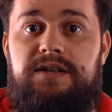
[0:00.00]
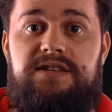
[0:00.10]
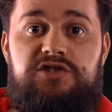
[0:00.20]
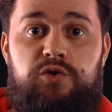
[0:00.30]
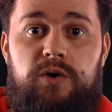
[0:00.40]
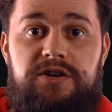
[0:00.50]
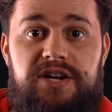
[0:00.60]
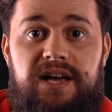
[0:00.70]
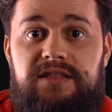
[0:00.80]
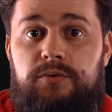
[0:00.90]
the
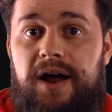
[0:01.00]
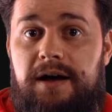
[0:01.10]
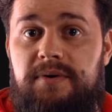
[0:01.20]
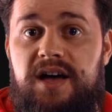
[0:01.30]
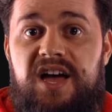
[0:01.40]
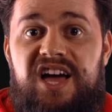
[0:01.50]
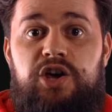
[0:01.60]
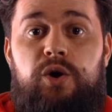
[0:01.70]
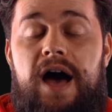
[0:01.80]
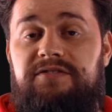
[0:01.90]
storage, and the RAM,
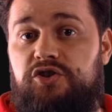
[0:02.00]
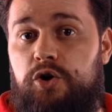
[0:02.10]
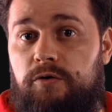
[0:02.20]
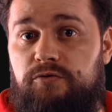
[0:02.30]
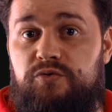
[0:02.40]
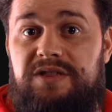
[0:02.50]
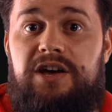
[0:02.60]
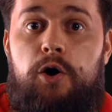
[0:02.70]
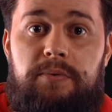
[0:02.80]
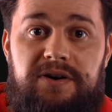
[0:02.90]
you have to go through
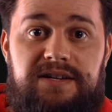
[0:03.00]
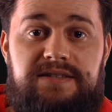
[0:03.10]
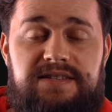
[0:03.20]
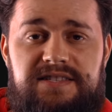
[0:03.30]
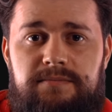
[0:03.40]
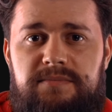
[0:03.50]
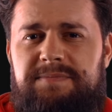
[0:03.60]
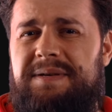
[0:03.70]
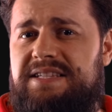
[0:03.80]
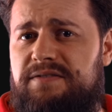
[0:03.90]
the operating system.
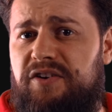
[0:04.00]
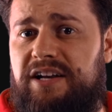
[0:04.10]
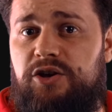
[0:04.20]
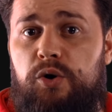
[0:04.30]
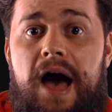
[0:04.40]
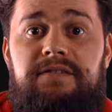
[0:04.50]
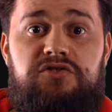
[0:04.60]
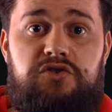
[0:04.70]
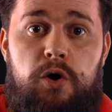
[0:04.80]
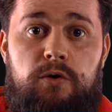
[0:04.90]
Specifically, you have
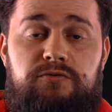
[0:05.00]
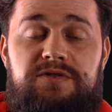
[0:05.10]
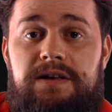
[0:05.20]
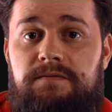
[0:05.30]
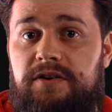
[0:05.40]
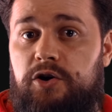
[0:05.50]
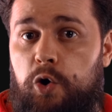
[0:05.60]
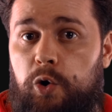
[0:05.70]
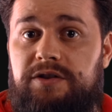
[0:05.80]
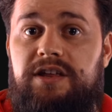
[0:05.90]
to go through something
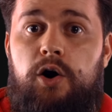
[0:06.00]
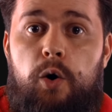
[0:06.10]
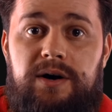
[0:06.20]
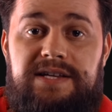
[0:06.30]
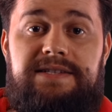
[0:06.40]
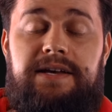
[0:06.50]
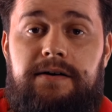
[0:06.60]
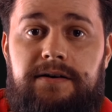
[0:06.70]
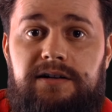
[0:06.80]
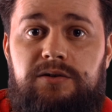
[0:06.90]
called the OS
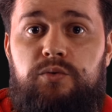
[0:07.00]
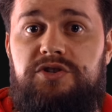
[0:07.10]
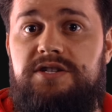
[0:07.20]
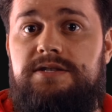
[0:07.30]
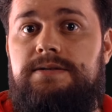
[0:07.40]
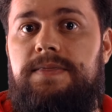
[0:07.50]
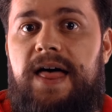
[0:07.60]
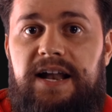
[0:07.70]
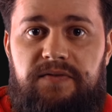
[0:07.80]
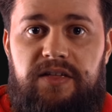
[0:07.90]
kernel, which is
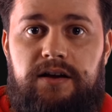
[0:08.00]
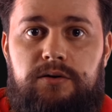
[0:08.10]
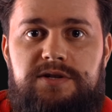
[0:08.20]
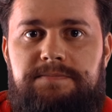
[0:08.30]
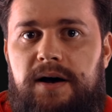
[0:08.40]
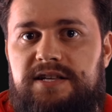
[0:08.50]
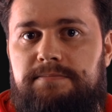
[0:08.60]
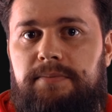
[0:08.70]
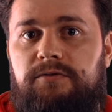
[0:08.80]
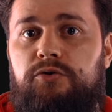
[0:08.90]
that thing
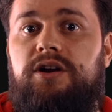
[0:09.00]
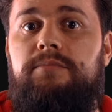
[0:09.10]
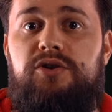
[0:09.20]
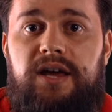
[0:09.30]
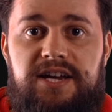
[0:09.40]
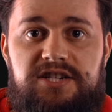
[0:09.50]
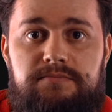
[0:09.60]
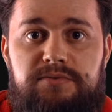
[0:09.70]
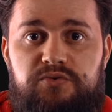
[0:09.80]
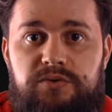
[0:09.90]
responsible for
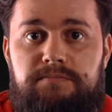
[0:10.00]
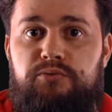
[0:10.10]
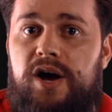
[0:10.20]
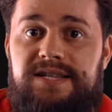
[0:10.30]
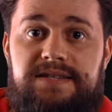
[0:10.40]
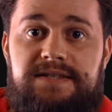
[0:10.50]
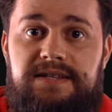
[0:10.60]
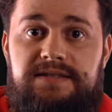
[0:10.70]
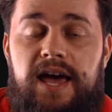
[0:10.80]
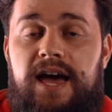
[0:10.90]
communication between
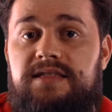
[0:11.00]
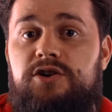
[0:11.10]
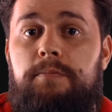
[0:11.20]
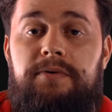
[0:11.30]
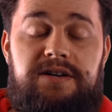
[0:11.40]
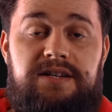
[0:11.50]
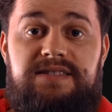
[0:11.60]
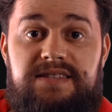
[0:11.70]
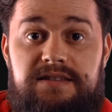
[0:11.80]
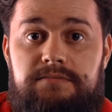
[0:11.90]
processes and the operating
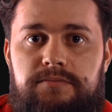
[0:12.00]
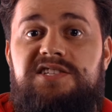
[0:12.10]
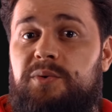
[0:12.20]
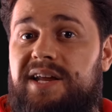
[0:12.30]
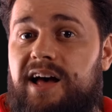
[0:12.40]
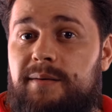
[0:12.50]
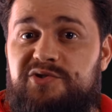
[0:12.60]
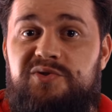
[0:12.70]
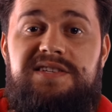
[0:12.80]
system. So when it comes to the